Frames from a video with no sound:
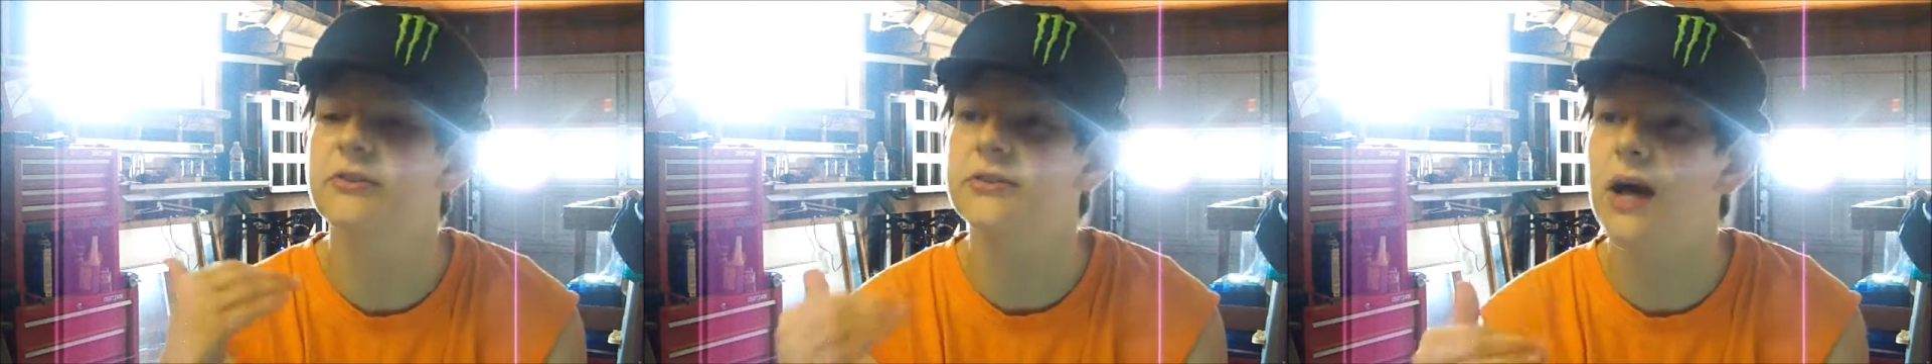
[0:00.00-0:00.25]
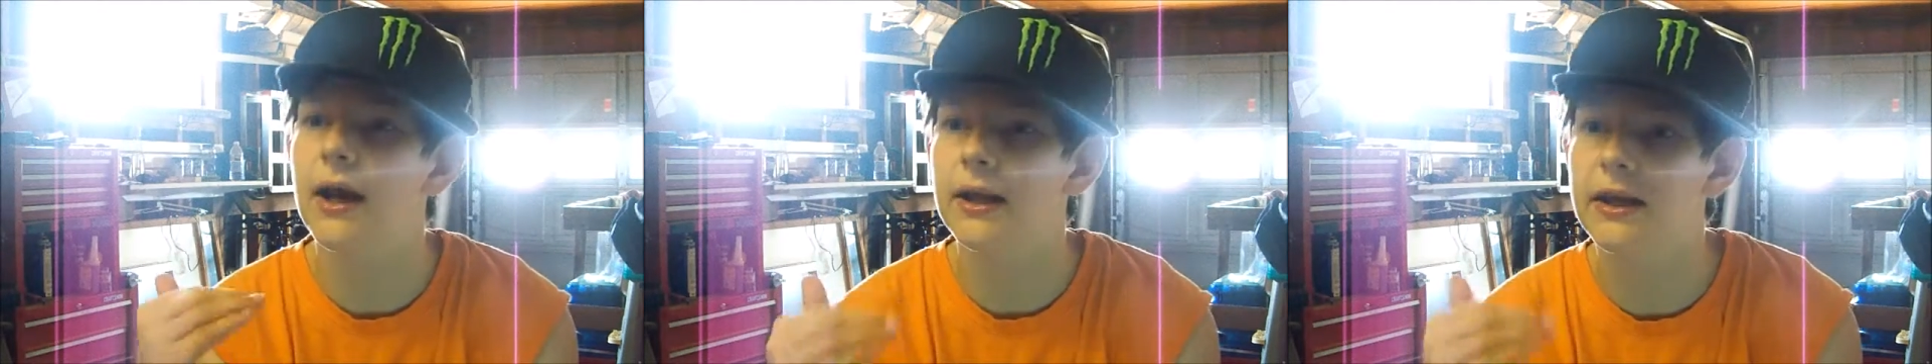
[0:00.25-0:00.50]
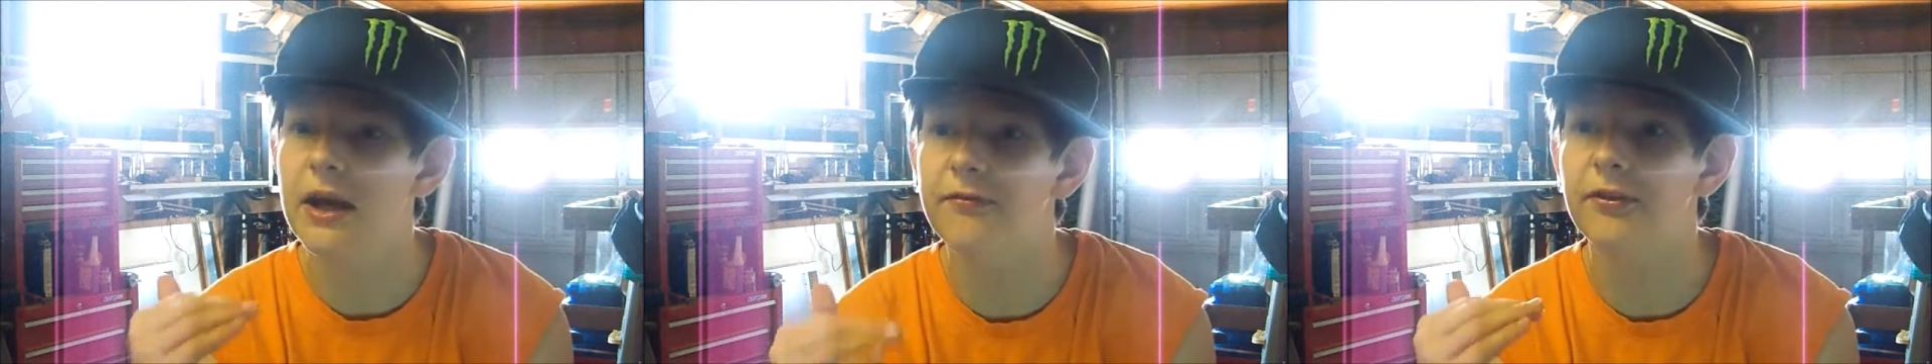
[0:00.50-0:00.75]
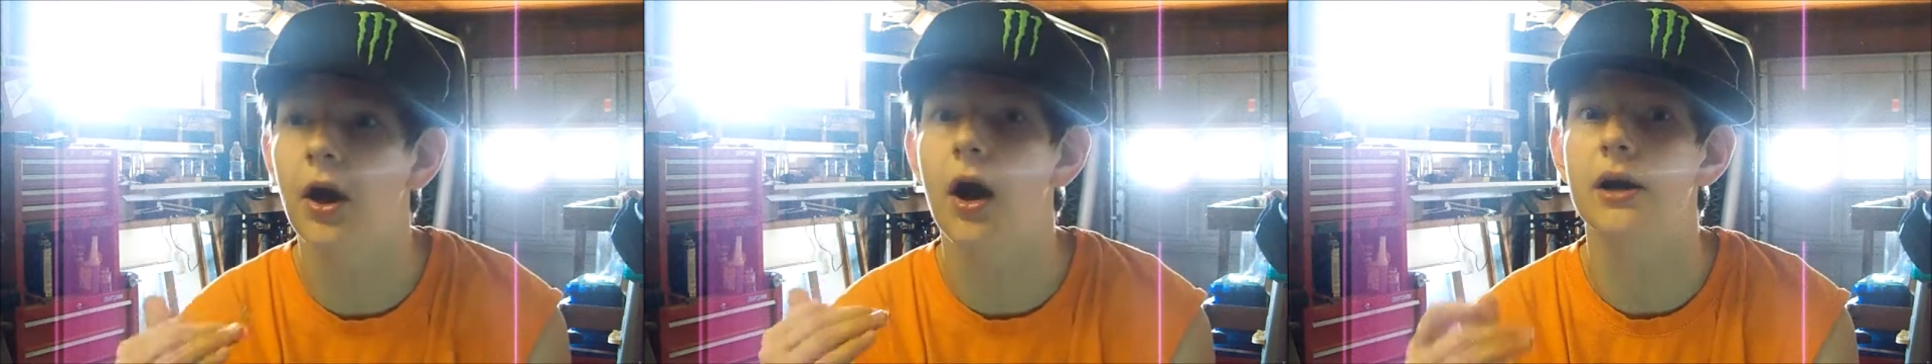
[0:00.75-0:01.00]
it's not a
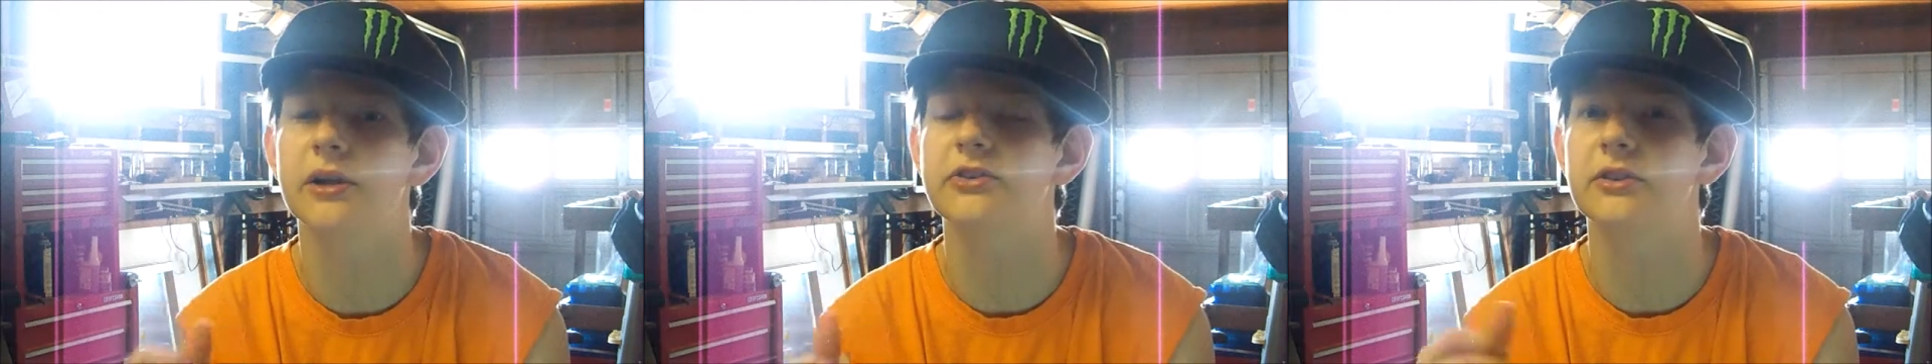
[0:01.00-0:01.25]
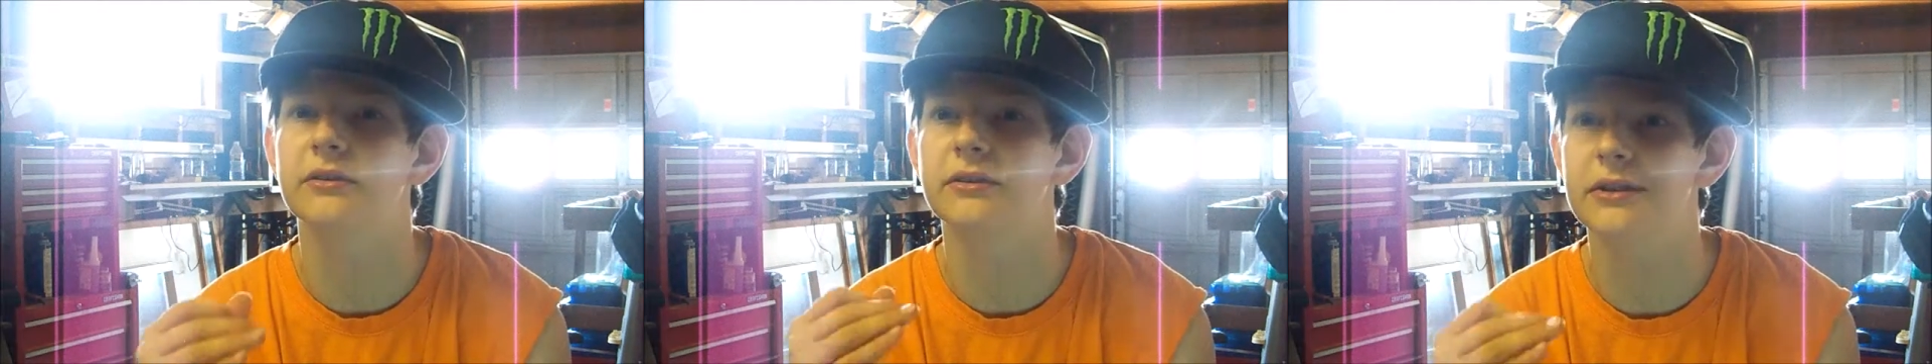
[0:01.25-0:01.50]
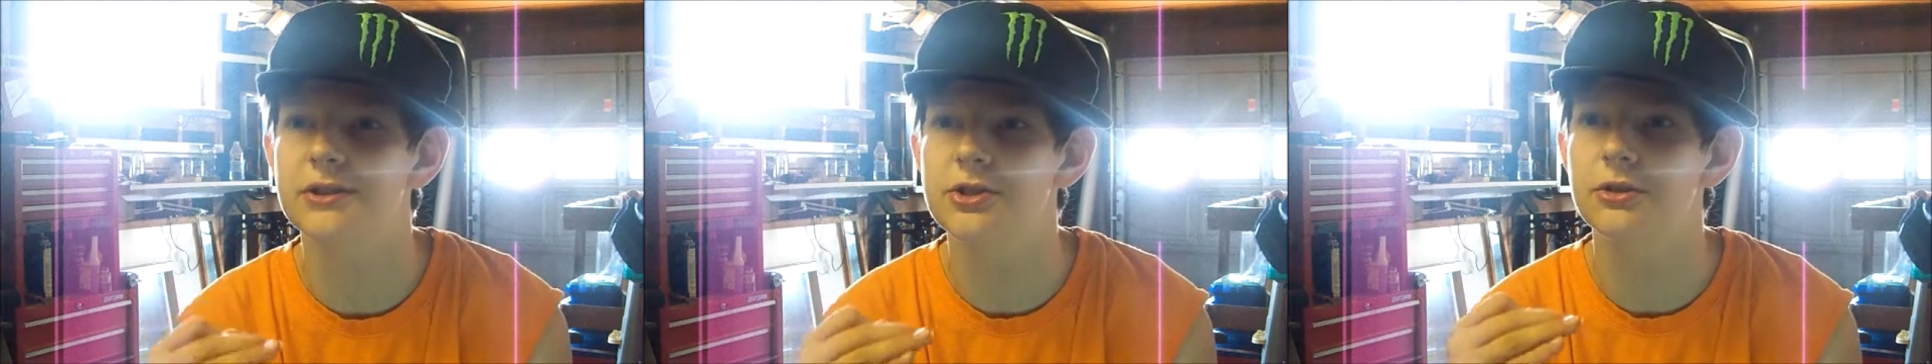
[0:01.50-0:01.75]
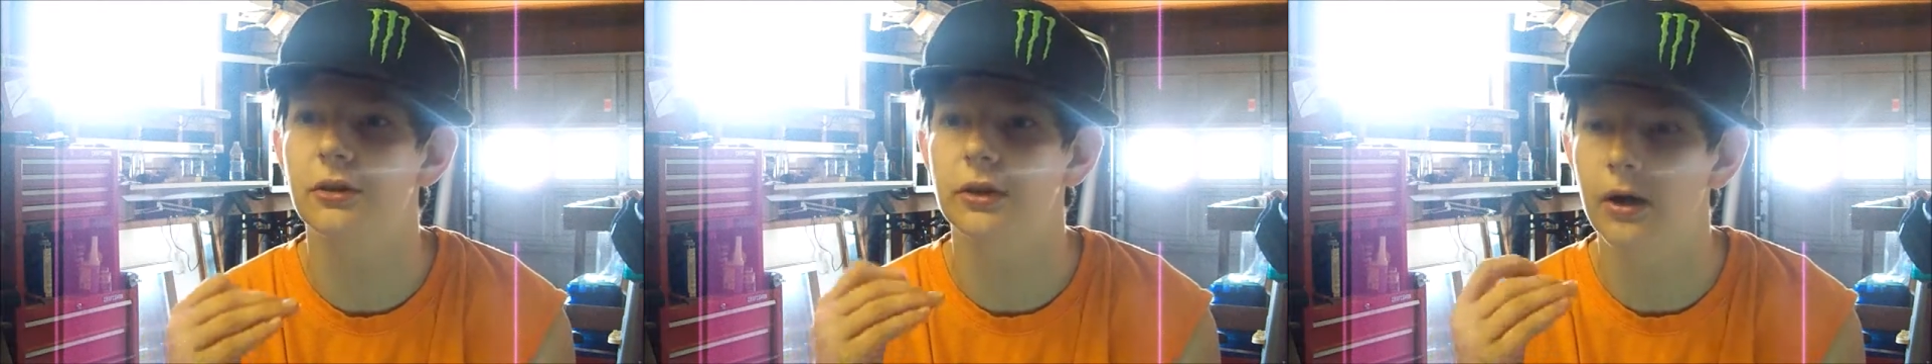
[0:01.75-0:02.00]
gift card, it's a digital